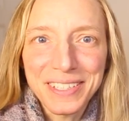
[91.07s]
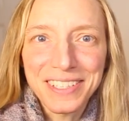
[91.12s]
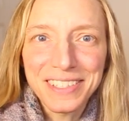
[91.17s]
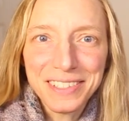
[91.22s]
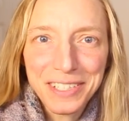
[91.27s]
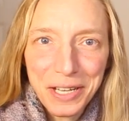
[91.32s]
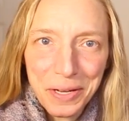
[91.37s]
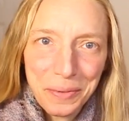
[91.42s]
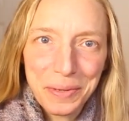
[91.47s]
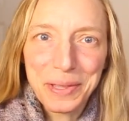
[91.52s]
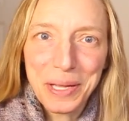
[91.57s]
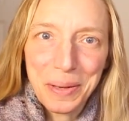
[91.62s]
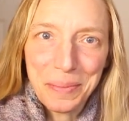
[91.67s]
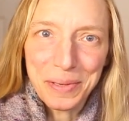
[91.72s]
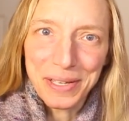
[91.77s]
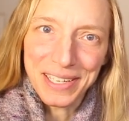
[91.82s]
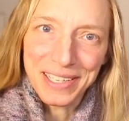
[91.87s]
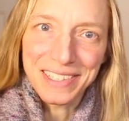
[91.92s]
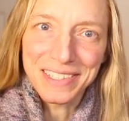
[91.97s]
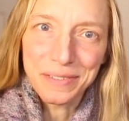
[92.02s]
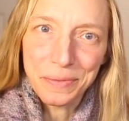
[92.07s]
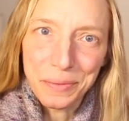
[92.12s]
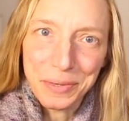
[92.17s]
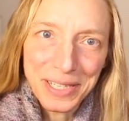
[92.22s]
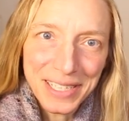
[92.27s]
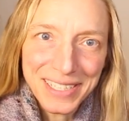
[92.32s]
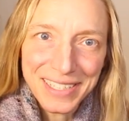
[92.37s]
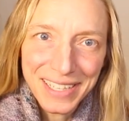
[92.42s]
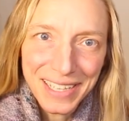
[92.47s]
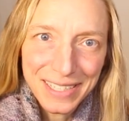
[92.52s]
And I'll tell you what that means when
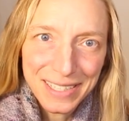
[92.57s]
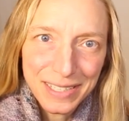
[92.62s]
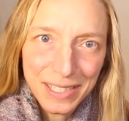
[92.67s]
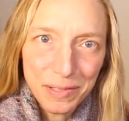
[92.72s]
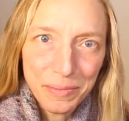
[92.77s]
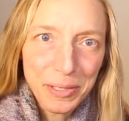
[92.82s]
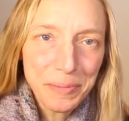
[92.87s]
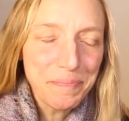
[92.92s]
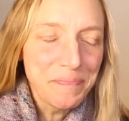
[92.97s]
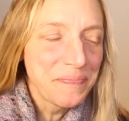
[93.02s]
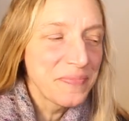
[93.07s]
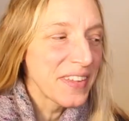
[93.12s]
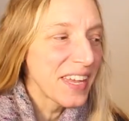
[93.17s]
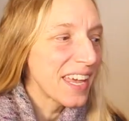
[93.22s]
we get to that segment.